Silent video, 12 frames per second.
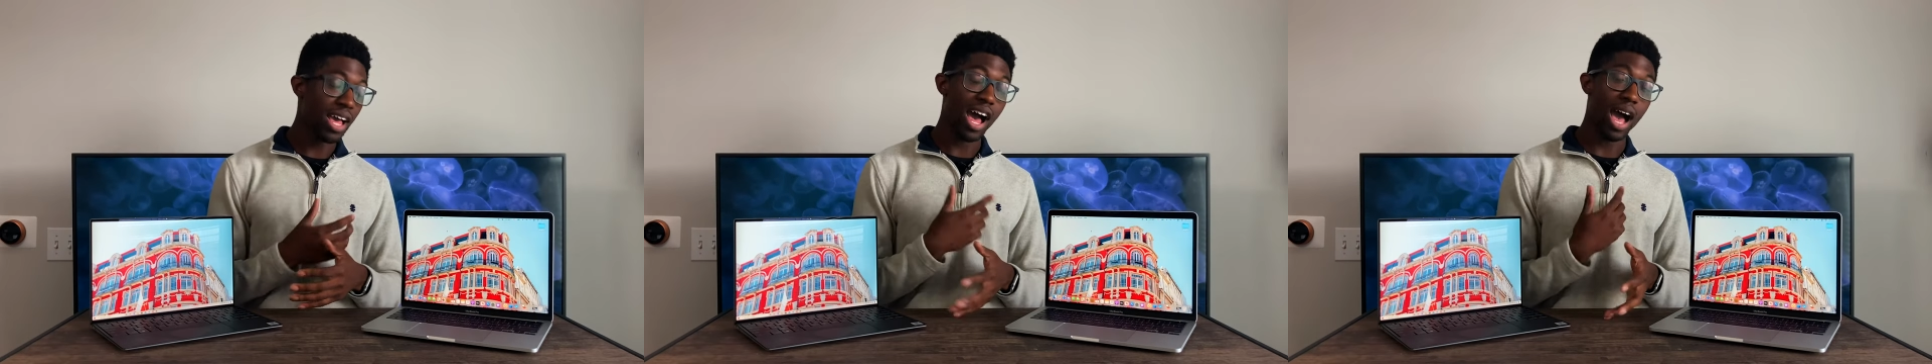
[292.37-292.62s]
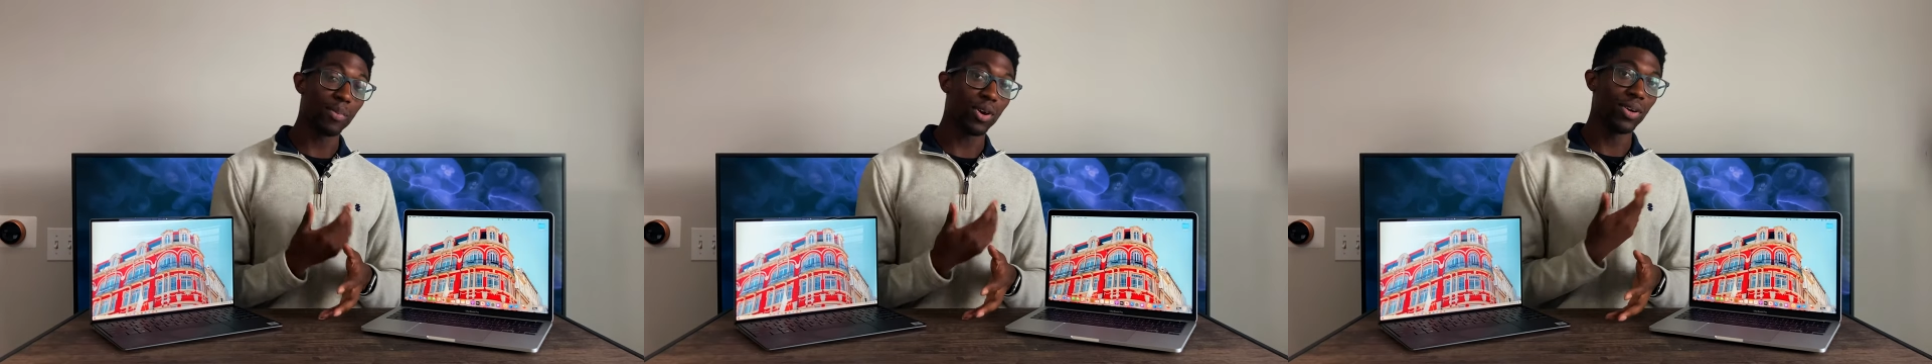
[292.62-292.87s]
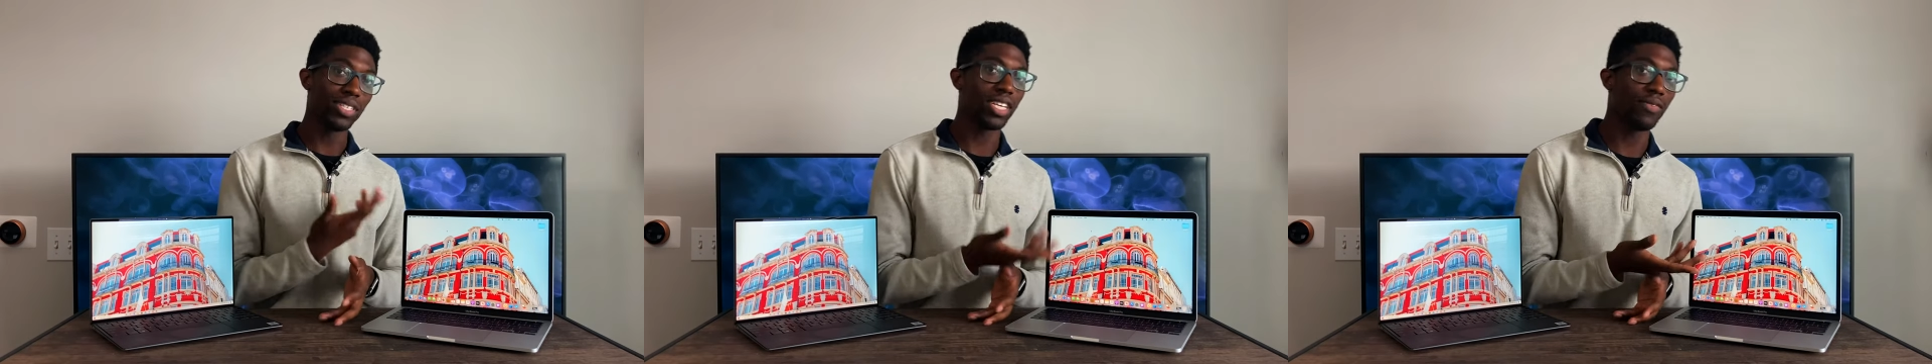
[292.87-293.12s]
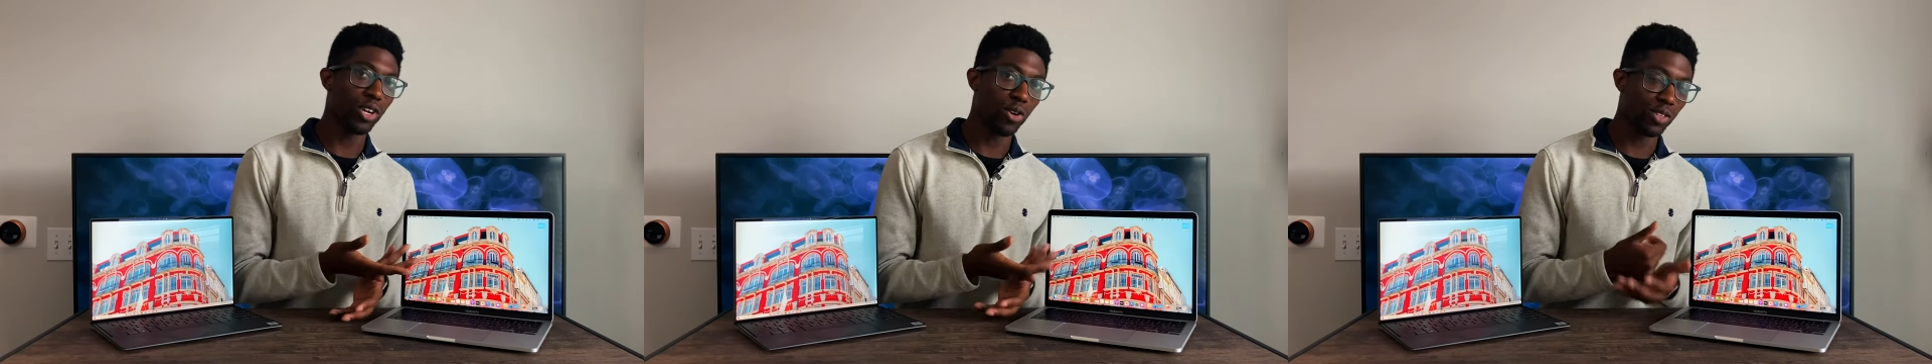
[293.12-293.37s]
I'm going to
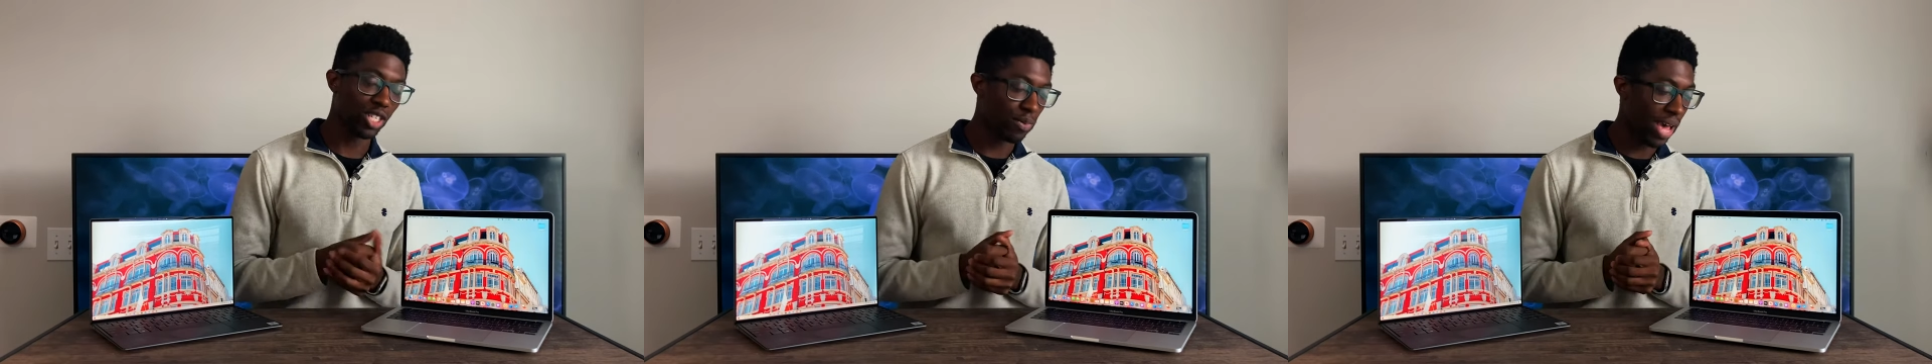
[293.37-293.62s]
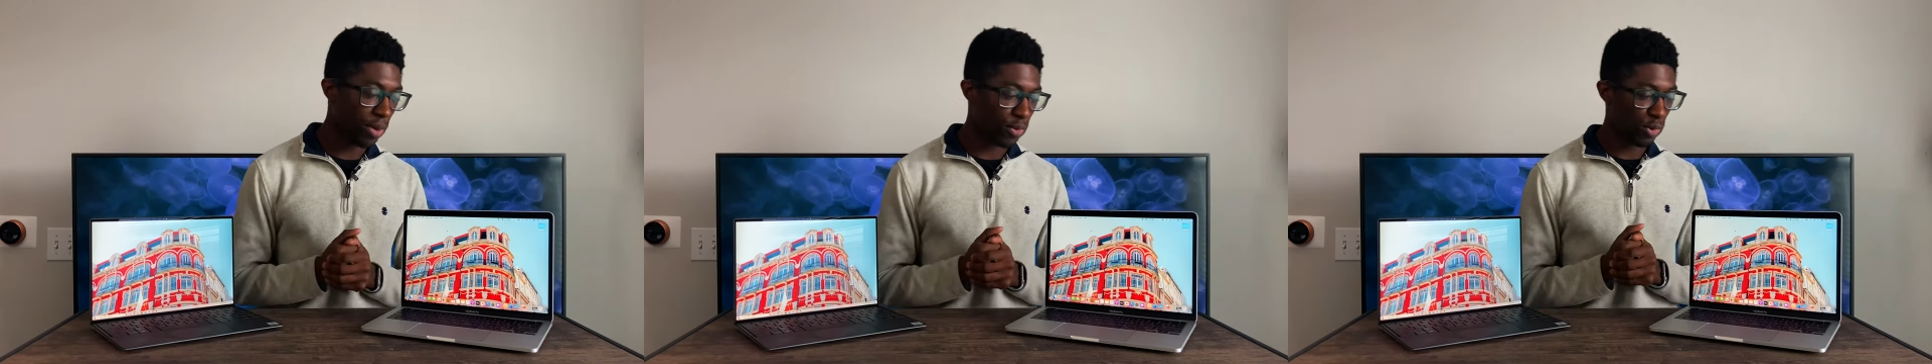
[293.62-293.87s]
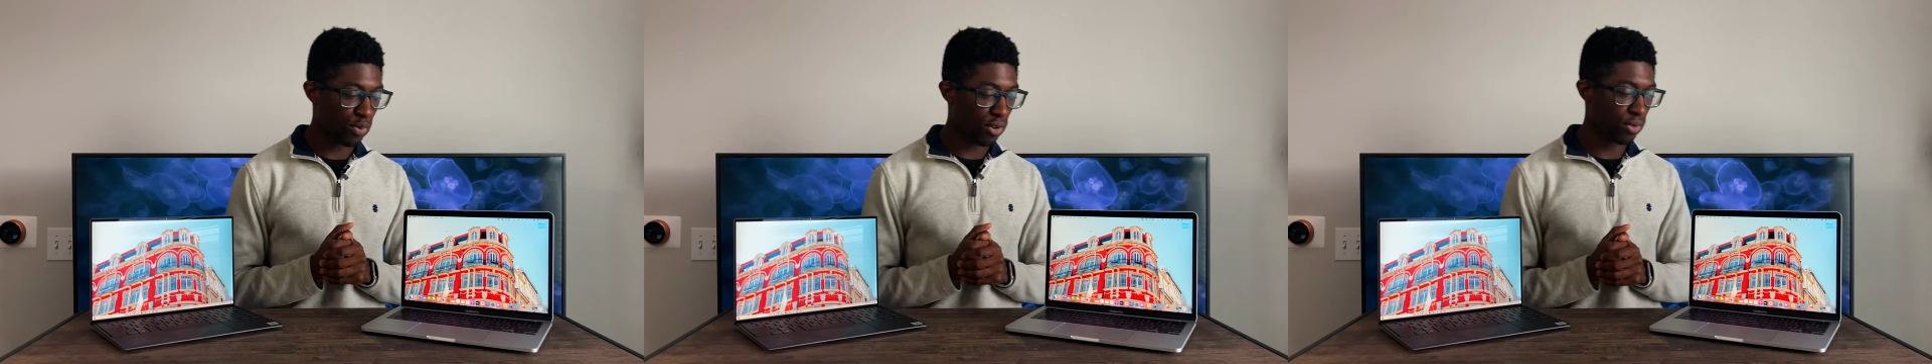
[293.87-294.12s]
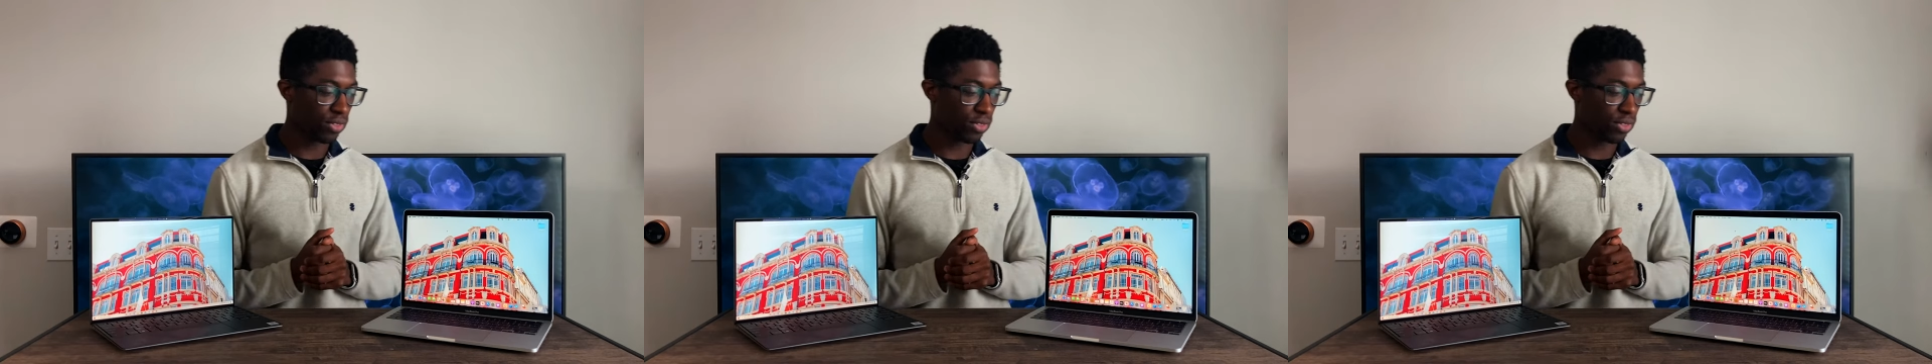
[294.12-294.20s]
give it over to the MacBook Pro